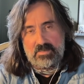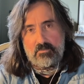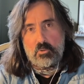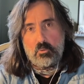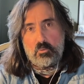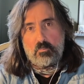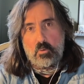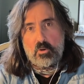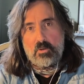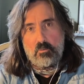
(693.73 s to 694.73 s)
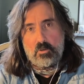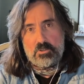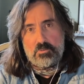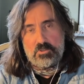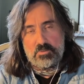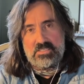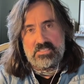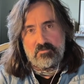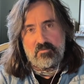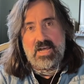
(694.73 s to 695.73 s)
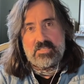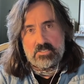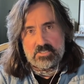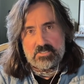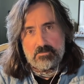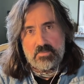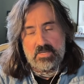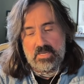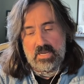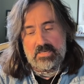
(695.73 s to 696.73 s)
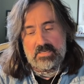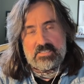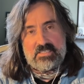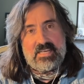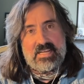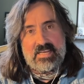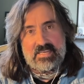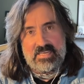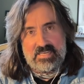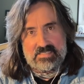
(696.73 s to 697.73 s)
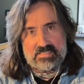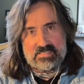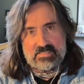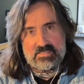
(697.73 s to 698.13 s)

gold pocket watch, which was his father's, and a cigarette case,